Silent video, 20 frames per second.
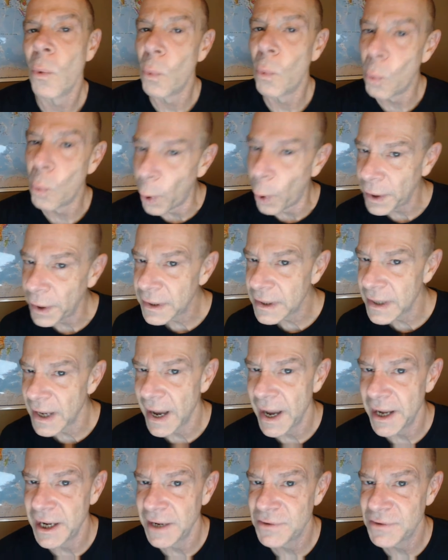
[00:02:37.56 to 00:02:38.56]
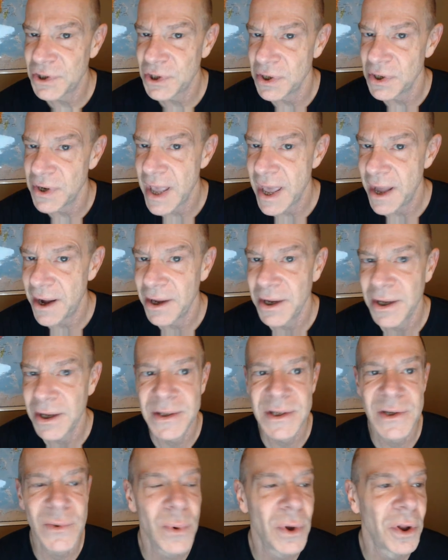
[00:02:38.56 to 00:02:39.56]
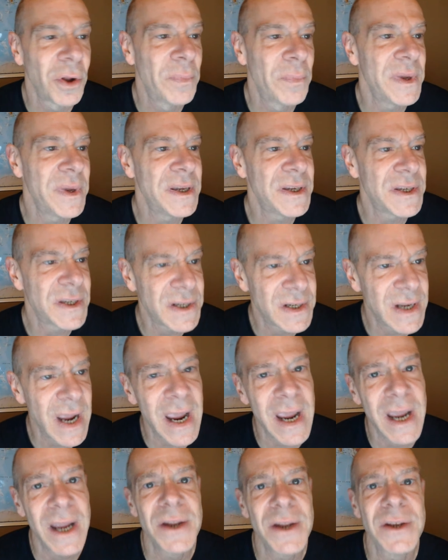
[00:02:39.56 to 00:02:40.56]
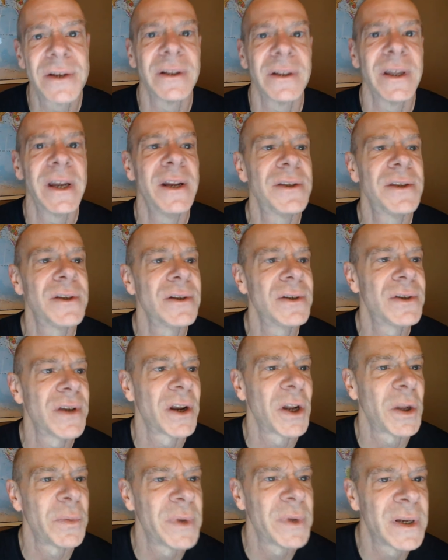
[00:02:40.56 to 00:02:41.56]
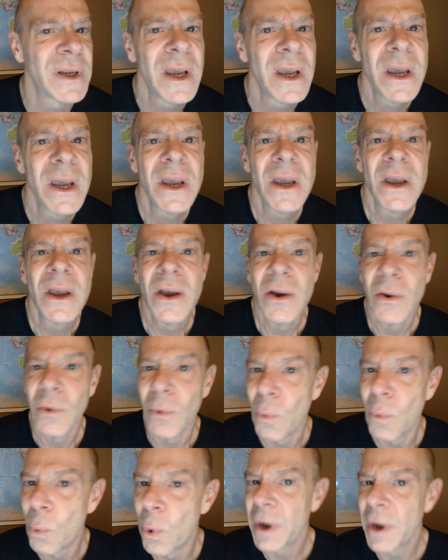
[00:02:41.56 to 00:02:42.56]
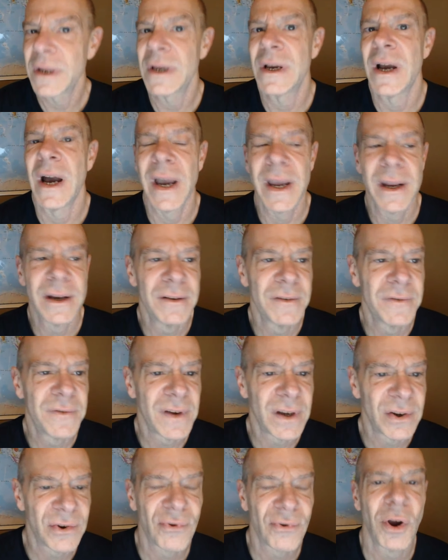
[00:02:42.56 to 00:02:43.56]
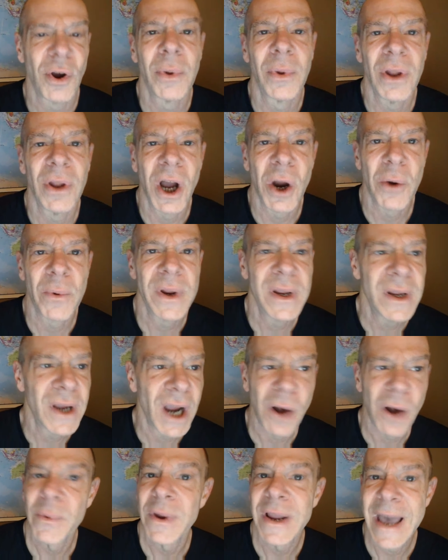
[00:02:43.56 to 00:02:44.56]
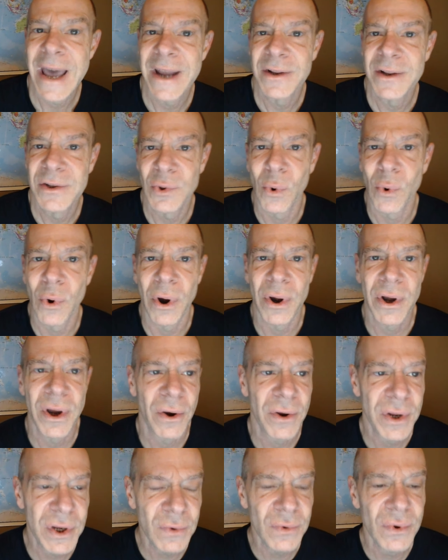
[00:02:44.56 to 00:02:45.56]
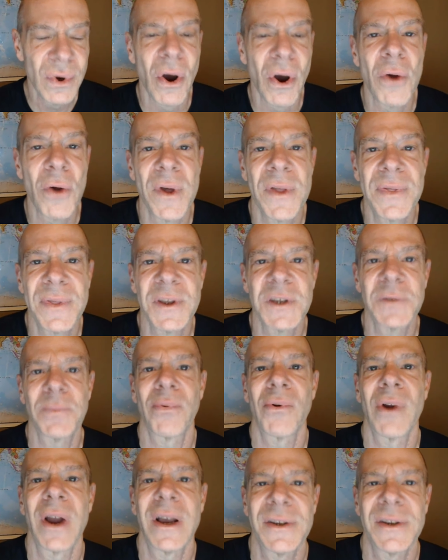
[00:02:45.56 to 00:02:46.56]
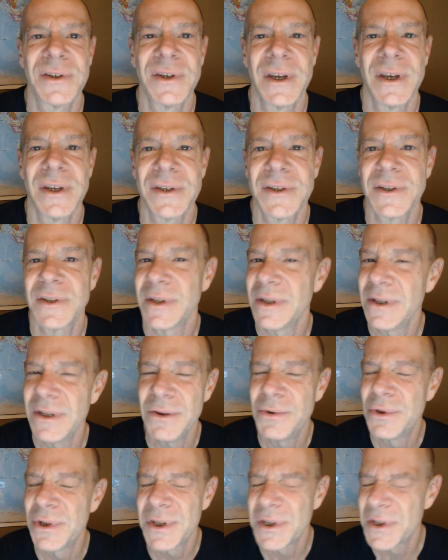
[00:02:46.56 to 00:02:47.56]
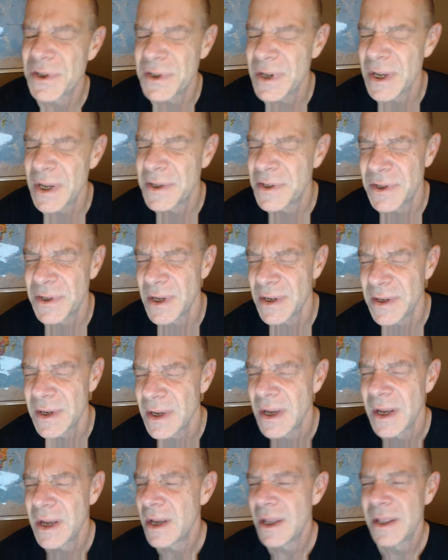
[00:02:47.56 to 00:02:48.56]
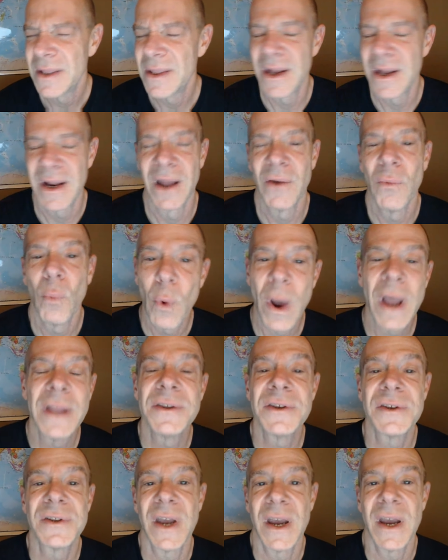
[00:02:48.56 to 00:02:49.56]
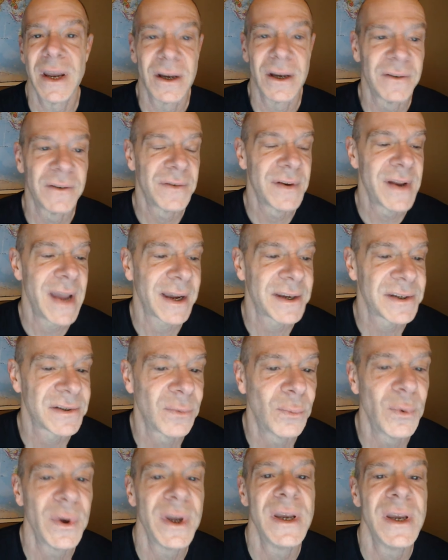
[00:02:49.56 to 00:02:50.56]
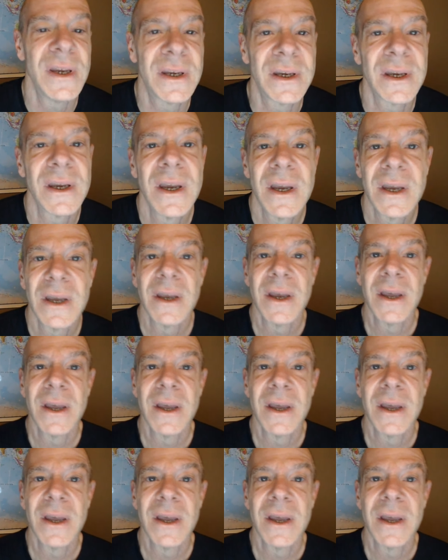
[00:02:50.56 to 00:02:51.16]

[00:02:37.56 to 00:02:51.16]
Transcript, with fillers: What kind of shenanigans will be staged, ladies and gentlemen? what kind of uh, trouble are we are we headed toward here you know that this process you just sense it that on wednesday of next week